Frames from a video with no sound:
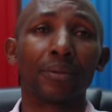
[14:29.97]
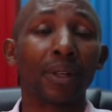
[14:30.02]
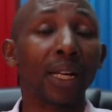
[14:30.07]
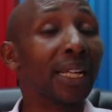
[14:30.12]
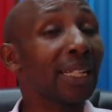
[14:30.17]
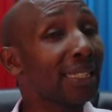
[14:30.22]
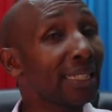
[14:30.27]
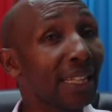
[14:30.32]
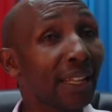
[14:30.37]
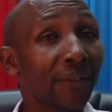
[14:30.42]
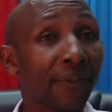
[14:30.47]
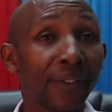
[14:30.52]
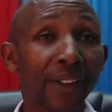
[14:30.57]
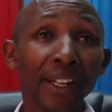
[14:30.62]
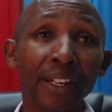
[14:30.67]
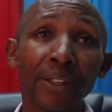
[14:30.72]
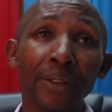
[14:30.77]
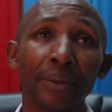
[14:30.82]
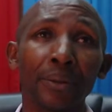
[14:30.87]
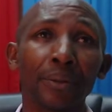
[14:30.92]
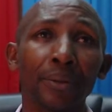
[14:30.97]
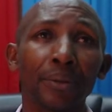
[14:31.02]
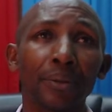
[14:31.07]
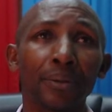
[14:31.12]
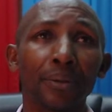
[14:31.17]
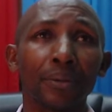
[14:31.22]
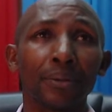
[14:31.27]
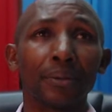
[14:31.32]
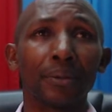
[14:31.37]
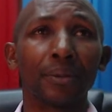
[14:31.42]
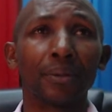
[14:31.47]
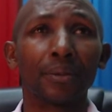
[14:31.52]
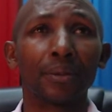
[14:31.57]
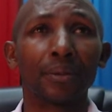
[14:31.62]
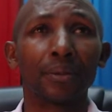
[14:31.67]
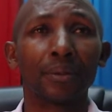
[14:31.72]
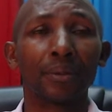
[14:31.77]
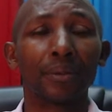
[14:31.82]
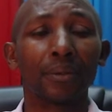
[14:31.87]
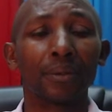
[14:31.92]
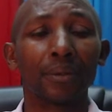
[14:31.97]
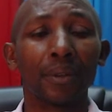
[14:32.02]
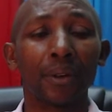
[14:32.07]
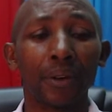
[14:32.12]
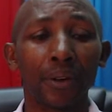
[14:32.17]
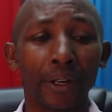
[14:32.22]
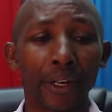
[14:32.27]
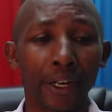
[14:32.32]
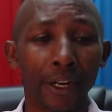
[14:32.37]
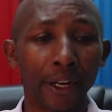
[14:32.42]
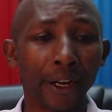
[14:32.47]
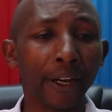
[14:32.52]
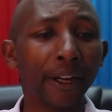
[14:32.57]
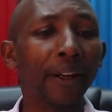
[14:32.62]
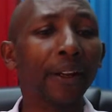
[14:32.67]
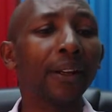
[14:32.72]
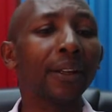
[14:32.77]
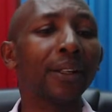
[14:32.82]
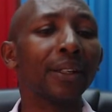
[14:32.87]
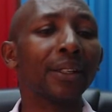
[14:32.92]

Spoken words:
Write the venue. Okay.